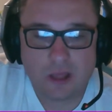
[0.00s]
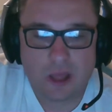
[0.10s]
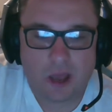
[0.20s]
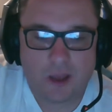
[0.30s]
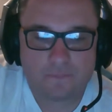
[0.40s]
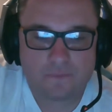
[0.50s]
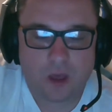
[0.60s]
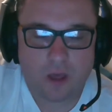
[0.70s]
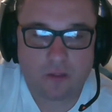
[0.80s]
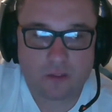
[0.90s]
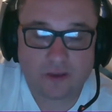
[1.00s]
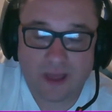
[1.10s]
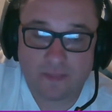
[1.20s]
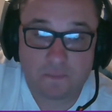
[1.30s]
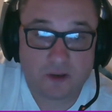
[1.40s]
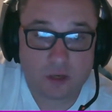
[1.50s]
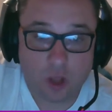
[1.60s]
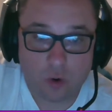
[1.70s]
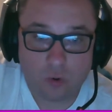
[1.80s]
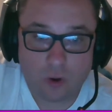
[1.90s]
Other than that, there'll be
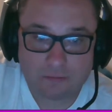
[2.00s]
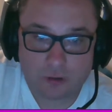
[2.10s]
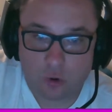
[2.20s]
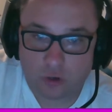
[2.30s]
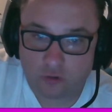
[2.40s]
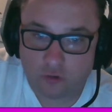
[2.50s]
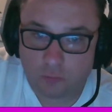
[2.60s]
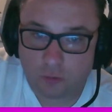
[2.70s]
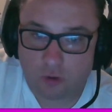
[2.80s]
no alcohol consumed